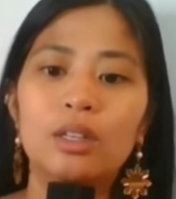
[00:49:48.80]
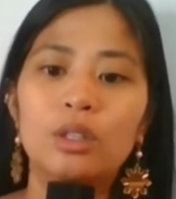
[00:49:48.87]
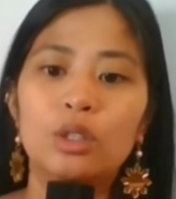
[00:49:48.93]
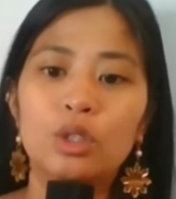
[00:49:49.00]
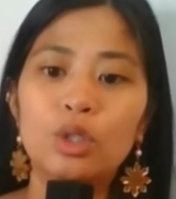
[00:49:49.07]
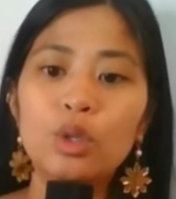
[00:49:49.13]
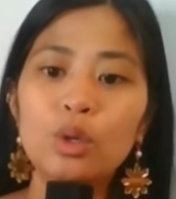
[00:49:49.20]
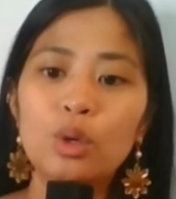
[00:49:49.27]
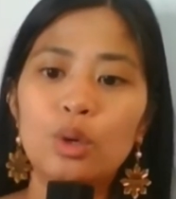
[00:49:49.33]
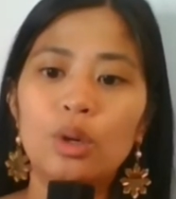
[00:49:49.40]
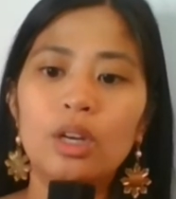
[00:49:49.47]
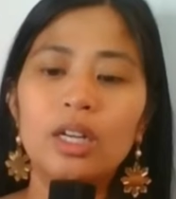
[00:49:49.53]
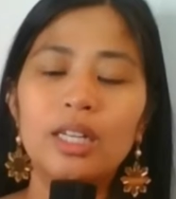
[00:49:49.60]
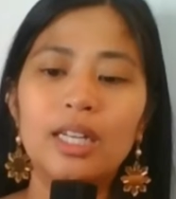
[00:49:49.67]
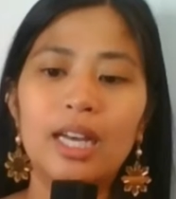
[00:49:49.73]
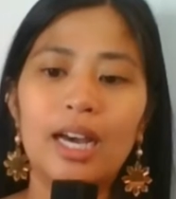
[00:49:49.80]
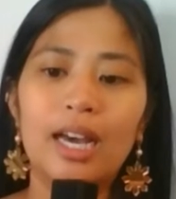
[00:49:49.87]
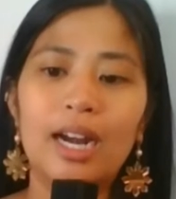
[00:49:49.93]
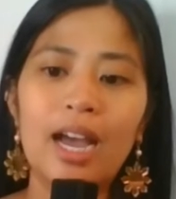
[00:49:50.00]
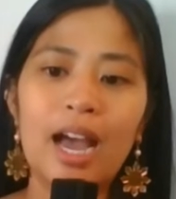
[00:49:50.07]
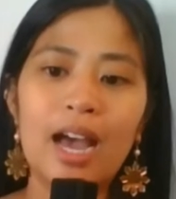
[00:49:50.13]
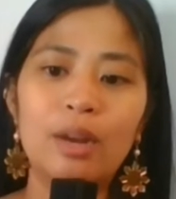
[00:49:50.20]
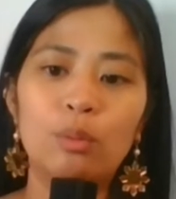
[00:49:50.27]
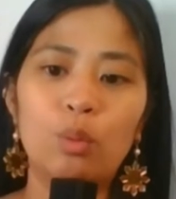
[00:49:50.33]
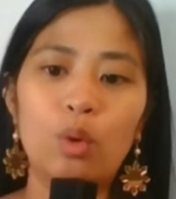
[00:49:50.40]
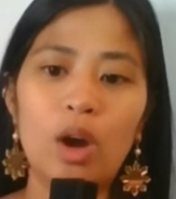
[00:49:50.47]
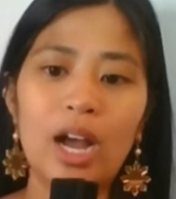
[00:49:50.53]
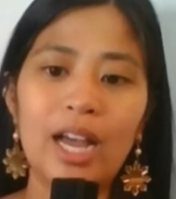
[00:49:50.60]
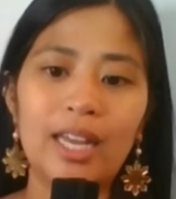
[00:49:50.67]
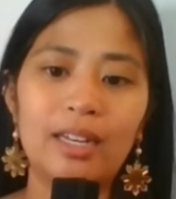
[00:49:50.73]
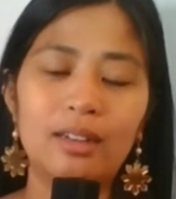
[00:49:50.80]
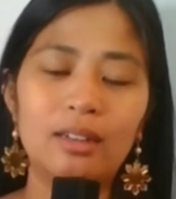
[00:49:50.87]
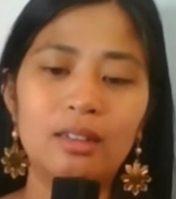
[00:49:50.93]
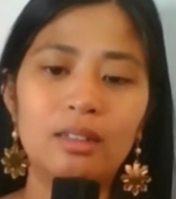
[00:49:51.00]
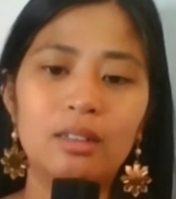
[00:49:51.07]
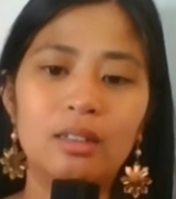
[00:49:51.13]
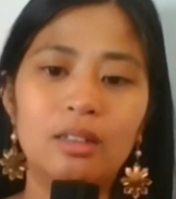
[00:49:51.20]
Nung nakaraan buwan.